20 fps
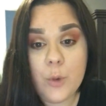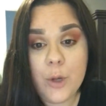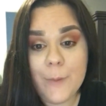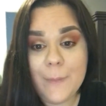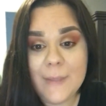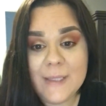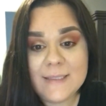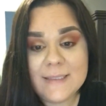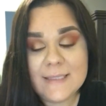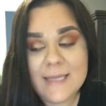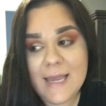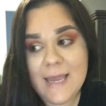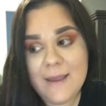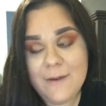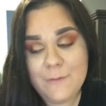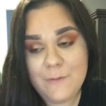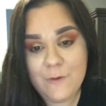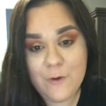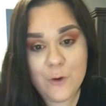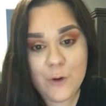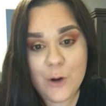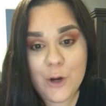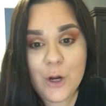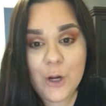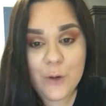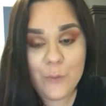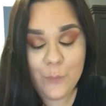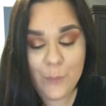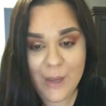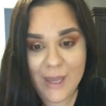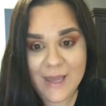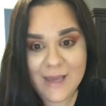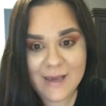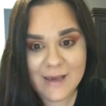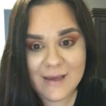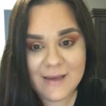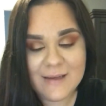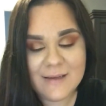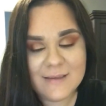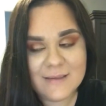appointment date for a
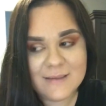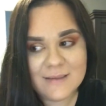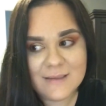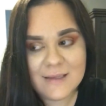week,